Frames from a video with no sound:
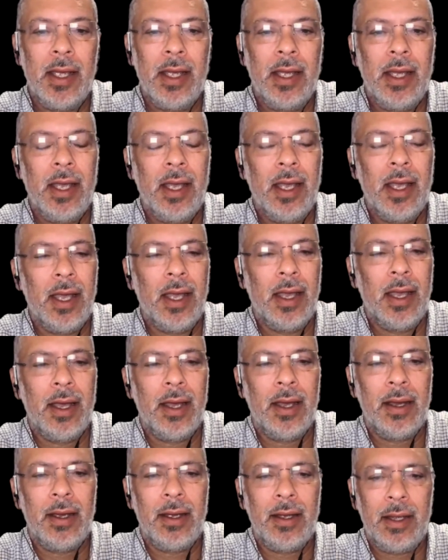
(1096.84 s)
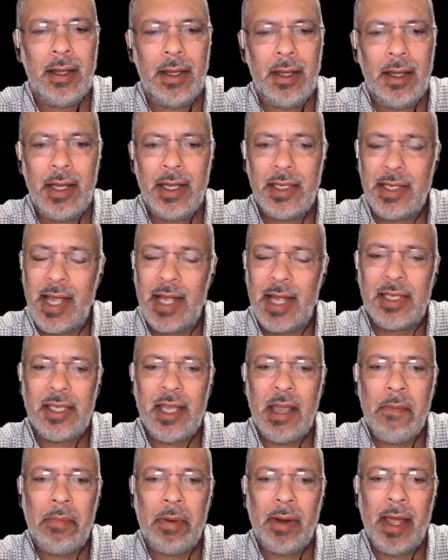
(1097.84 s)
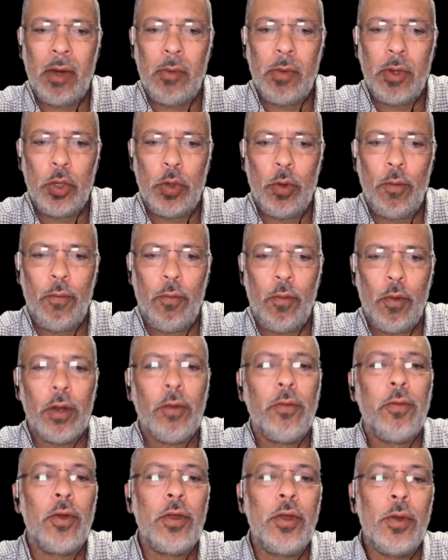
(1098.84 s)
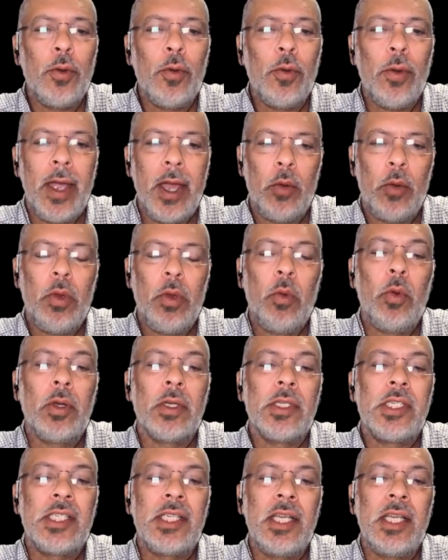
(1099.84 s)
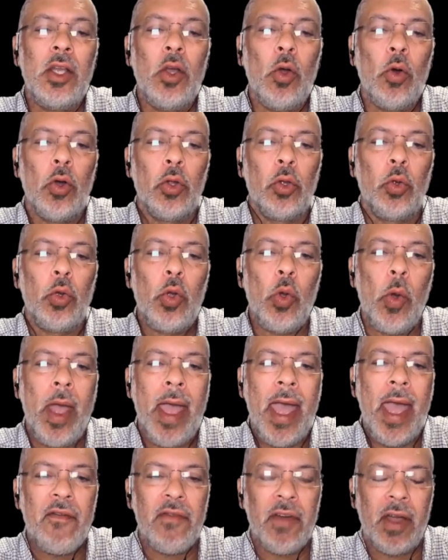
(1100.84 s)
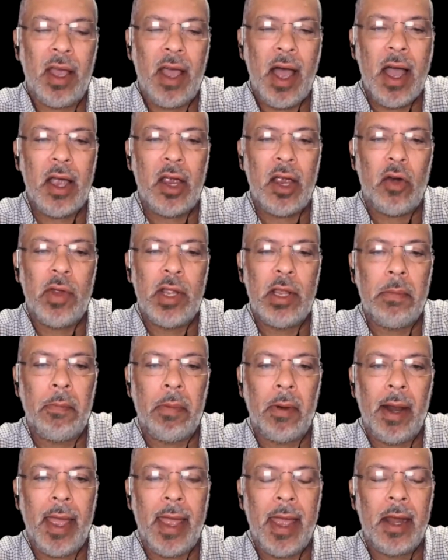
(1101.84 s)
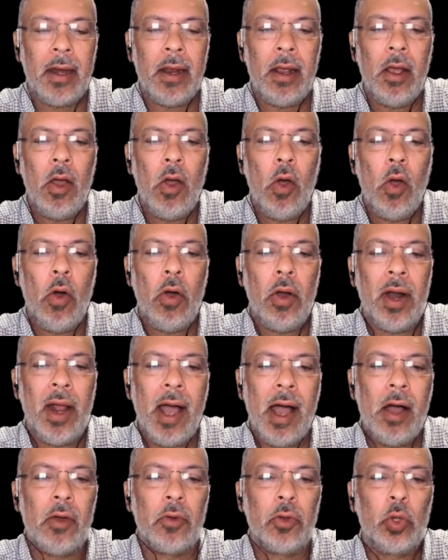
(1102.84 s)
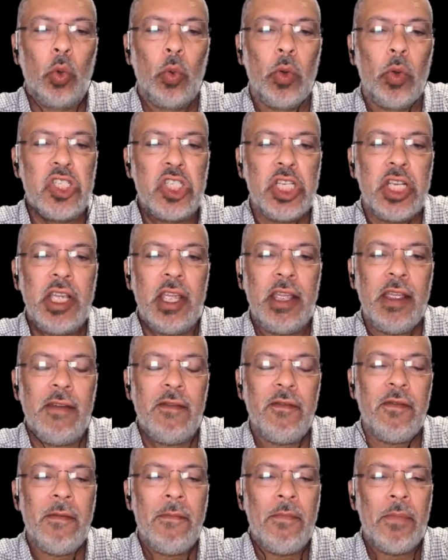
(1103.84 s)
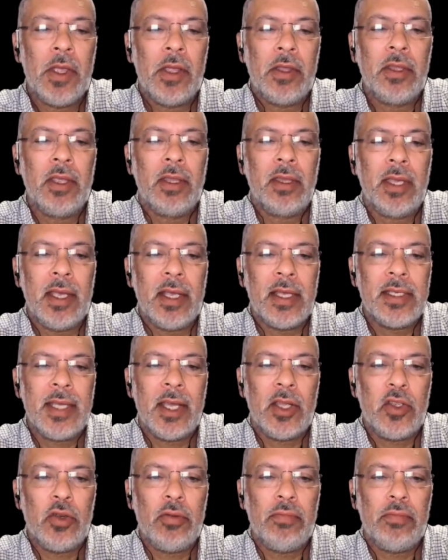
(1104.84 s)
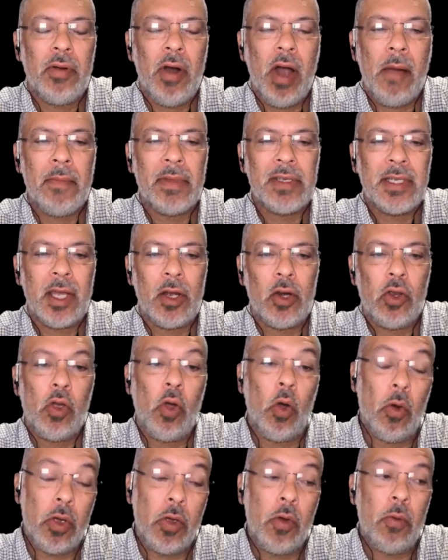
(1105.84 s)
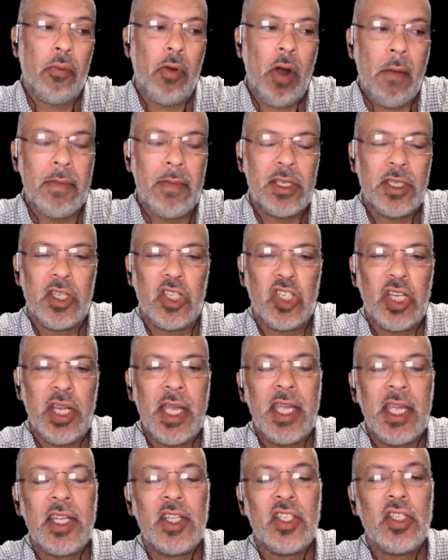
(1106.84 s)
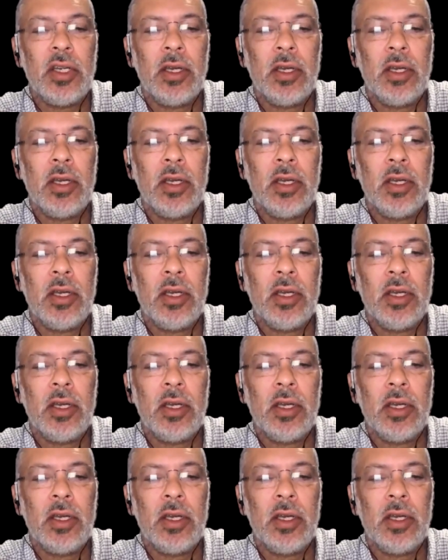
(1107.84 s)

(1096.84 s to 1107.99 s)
Is that same plan with you? Vote for you and we will see? Or do you have a concrete plan on how to achieve the things that you promise or you promise to change?